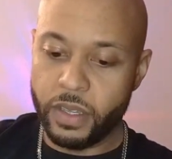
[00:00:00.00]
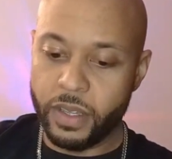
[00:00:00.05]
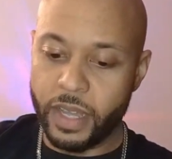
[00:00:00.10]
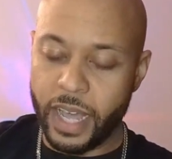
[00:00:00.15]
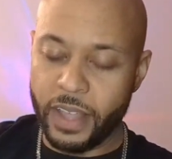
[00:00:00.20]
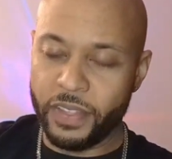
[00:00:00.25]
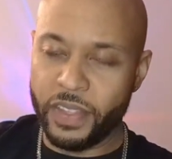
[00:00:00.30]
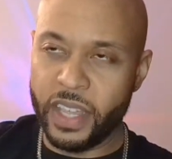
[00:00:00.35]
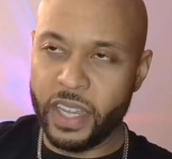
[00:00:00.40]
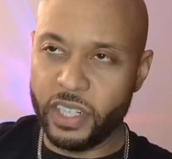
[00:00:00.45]

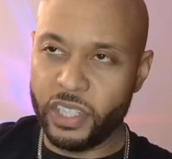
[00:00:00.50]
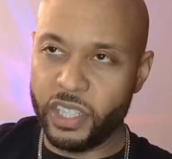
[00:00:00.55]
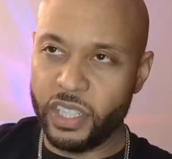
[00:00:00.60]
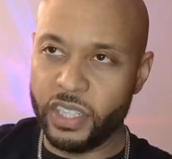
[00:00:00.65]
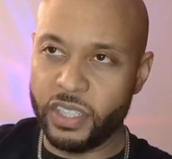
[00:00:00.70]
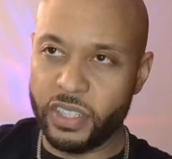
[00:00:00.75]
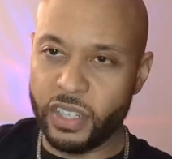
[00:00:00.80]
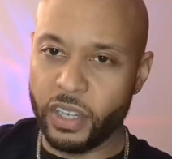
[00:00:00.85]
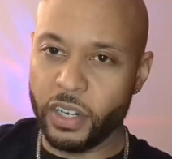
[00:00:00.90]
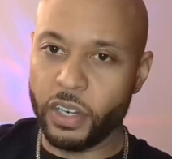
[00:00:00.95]
I think
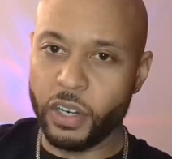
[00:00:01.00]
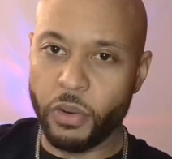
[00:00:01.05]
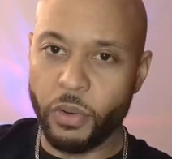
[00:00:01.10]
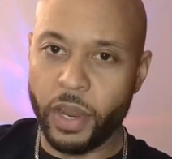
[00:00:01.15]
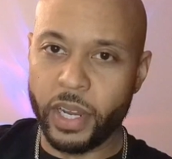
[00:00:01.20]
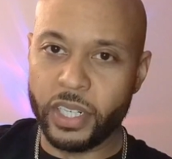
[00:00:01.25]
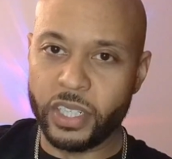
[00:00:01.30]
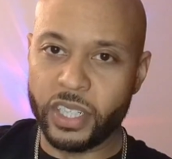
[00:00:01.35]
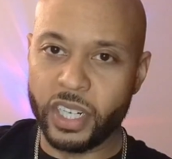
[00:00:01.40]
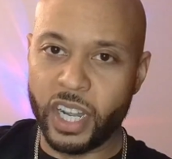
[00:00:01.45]
she's done a
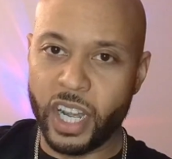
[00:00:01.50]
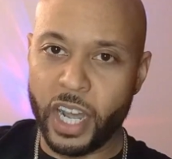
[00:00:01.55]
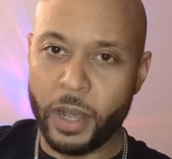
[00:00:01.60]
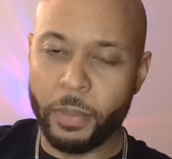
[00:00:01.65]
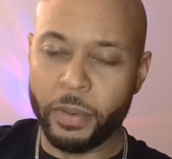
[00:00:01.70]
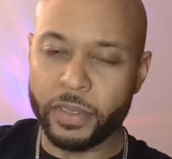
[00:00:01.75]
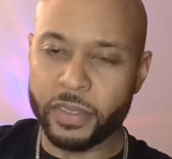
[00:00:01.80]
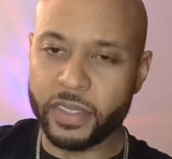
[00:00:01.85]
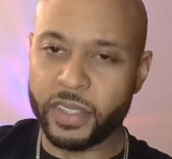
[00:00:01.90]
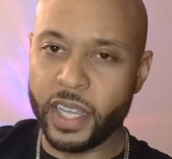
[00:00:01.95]
great
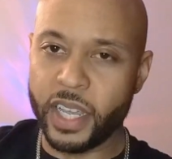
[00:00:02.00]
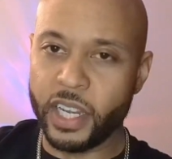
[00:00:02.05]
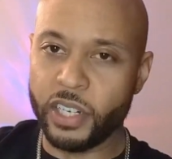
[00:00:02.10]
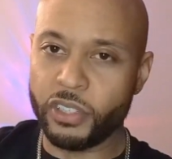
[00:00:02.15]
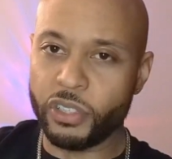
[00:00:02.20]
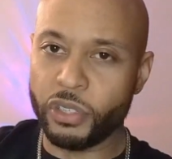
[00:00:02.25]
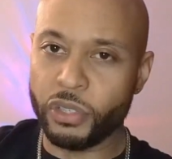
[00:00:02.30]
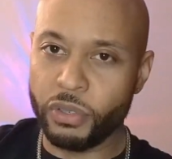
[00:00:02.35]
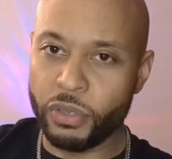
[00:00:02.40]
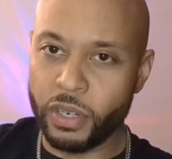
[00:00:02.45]
job of staying
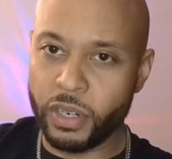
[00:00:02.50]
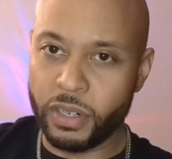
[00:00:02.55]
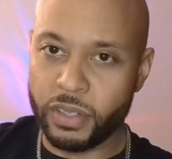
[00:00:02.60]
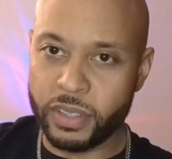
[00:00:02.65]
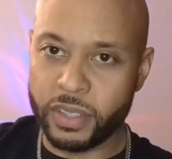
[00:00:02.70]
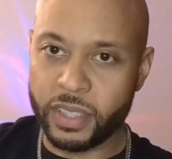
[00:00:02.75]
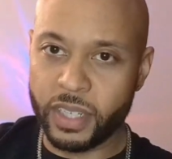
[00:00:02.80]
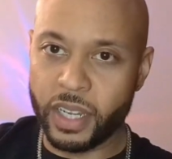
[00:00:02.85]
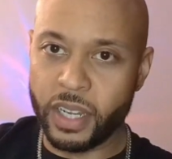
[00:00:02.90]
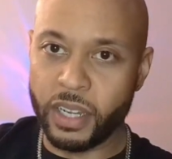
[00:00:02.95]
true to her
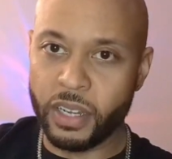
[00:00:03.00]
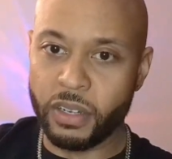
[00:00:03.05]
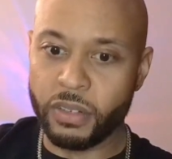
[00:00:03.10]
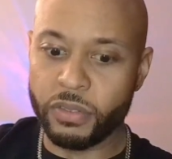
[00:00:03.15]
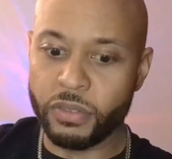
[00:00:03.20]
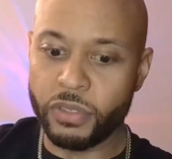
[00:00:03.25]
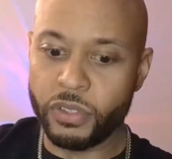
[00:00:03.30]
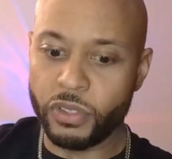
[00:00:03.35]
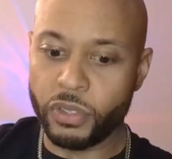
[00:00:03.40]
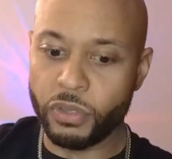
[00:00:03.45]
sound,
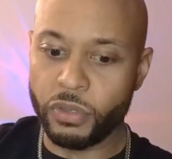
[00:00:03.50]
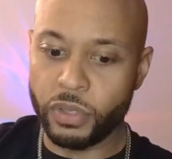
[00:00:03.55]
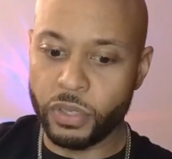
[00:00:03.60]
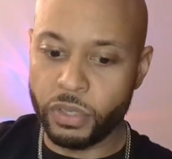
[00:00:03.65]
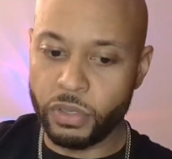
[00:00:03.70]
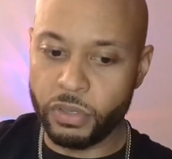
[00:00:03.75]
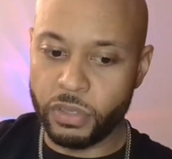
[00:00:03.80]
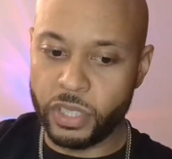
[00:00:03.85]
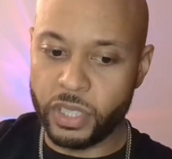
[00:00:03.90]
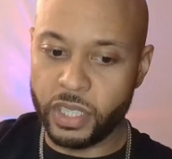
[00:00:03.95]
true to
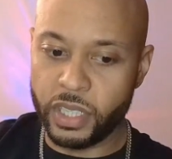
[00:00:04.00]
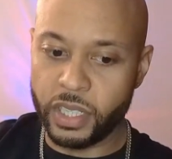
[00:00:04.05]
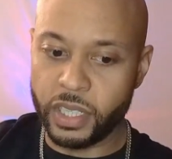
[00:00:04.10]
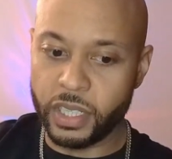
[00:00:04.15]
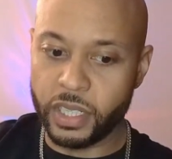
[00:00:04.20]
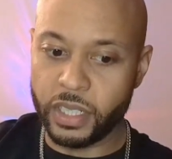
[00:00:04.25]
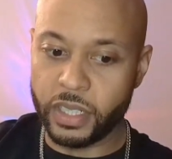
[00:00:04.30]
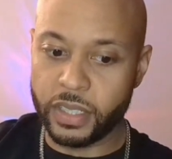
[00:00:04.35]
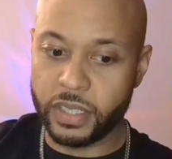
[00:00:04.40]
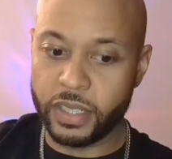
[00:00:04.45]
who she
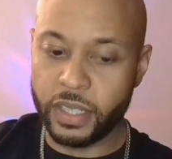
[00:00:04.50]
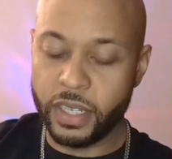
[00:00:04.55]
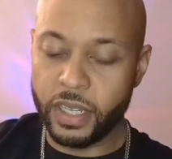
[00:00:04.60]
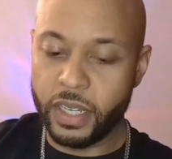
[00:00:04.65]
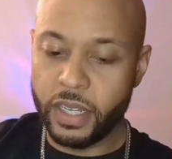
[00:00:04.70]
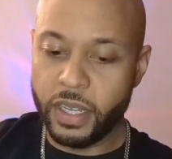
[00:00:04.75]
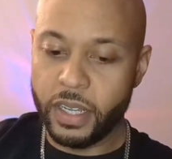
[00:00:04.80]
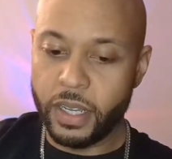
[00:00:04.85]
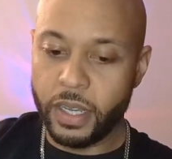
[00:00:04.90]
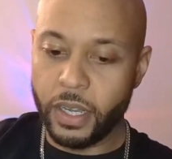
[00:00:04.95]
is,
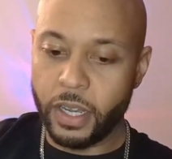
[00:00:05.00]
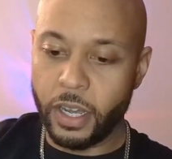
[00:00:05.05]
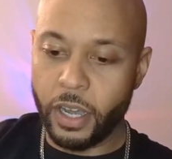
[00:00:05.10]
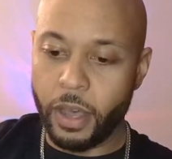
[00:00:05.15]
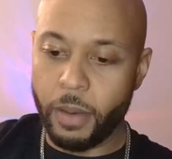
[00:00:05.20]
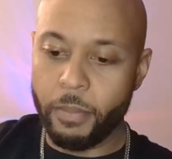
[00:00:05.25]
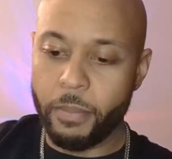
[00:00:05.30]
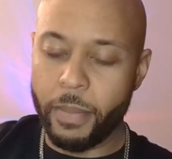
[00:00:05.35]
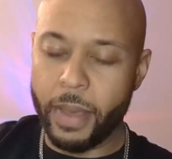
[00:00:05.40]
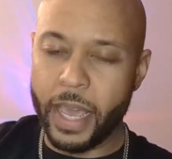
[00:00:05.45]

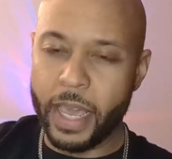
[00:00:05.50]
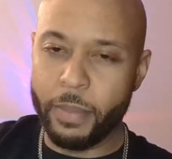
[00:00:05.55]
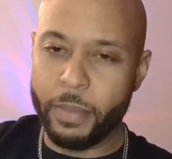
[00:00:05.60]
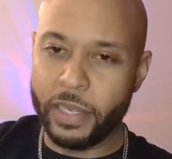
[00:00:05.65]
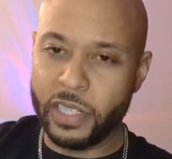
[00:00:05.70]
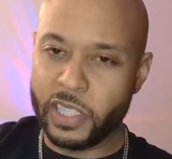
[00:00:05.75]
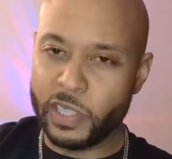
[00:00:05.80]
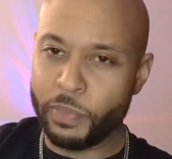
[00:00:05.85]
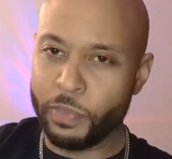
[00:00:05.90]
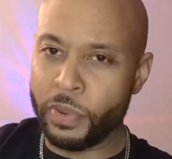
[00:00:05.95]

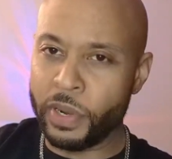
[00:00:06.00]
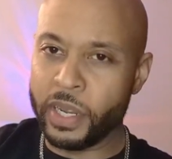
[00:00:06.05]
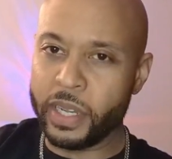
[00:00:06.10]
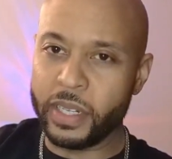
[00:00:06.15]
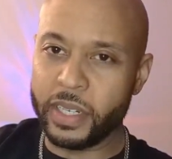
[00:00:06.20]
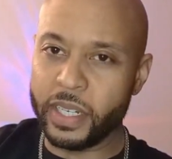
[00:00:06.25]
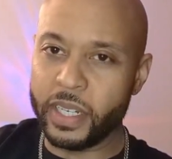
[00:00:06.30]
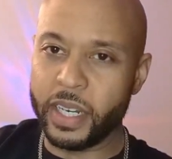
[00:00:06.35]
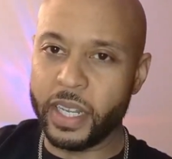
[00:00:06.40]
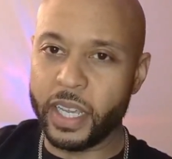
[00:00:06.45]
maybe
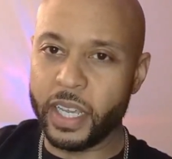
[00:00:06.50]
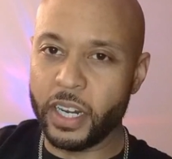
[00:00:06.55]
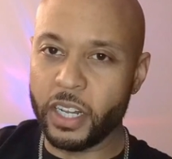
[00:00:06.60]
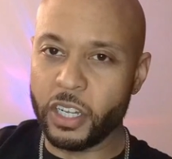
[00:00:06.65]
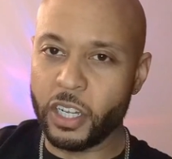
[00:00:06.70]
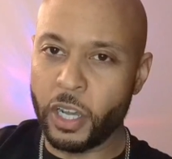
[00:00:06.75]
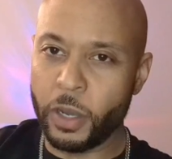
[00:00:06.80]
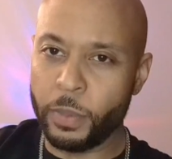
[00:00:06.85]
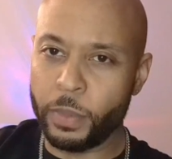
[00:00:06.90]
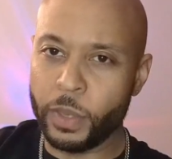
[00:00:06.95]
sprinkling in a
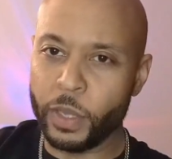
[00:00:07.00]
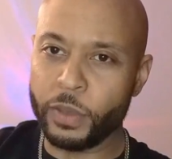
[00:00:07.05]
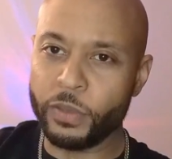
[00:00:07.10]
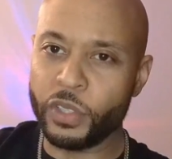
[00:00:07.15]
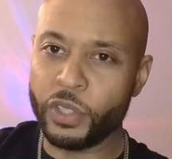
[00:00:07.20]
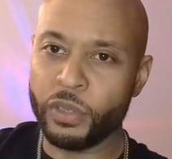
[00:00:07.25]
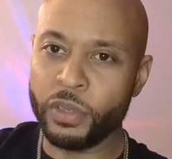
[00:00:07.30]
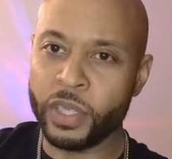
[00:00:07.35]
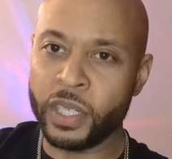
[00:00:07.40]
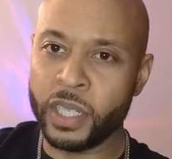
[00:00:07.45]
couple of
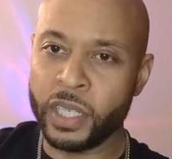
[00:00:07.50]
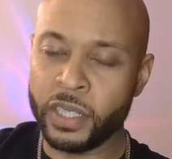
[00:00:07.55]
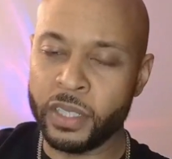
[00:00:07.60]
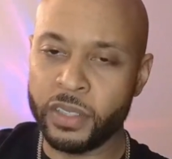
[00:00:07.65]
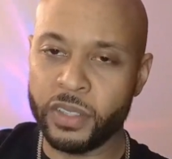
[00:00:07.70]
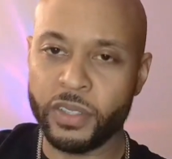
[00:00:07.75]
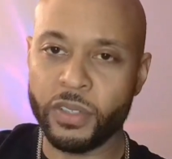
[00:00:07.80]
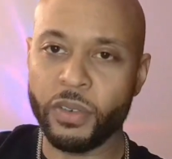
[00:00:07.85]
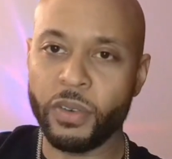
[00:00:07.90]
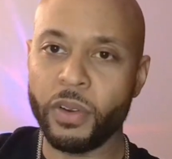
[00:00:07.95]

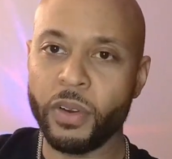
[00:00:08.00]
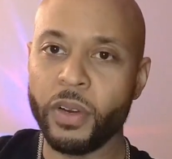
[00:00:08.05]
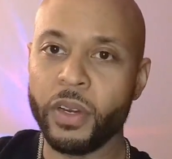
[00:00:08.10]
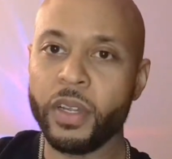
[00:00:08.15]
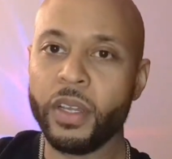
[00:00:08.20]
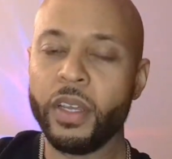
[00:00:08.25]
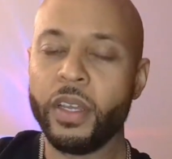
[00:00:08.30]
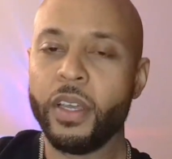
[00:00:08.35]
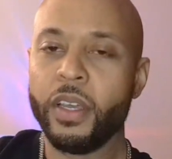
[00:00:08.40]
trends or